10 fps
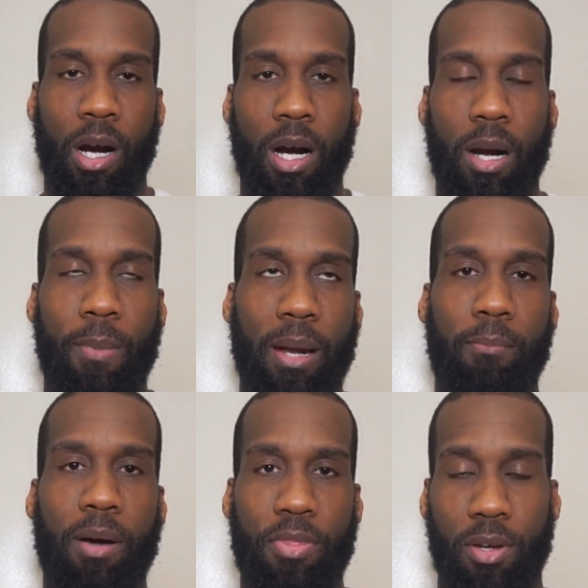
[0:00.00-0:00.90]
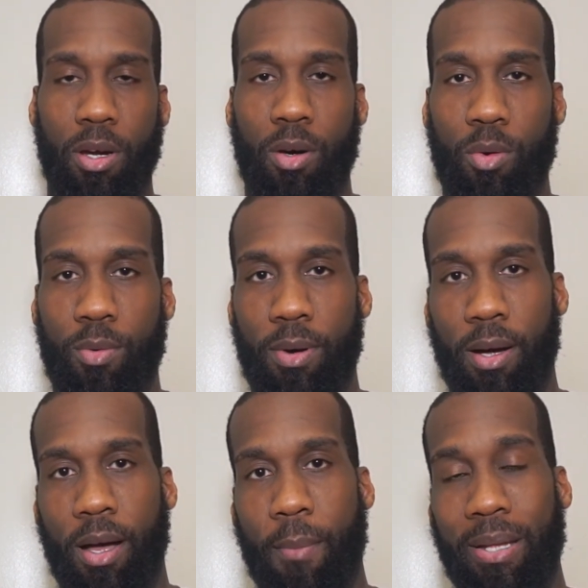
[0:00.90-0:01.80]
about a month ago,
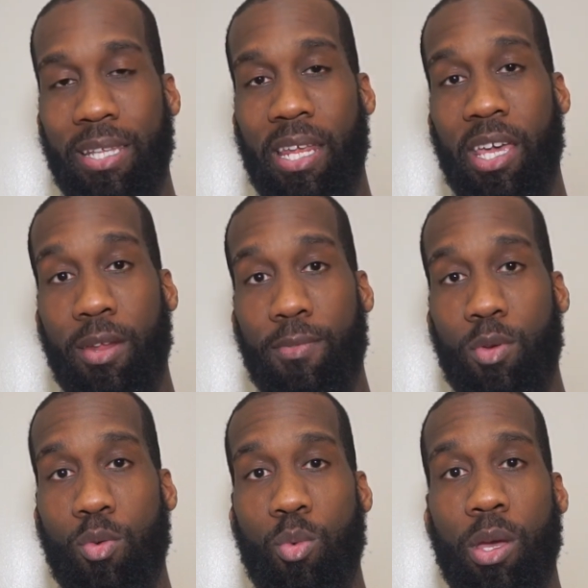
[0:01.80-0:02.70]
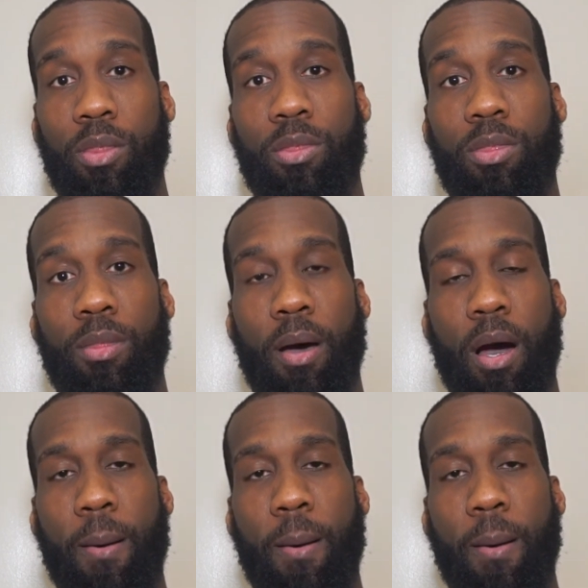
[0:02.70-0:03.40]
I did an interview with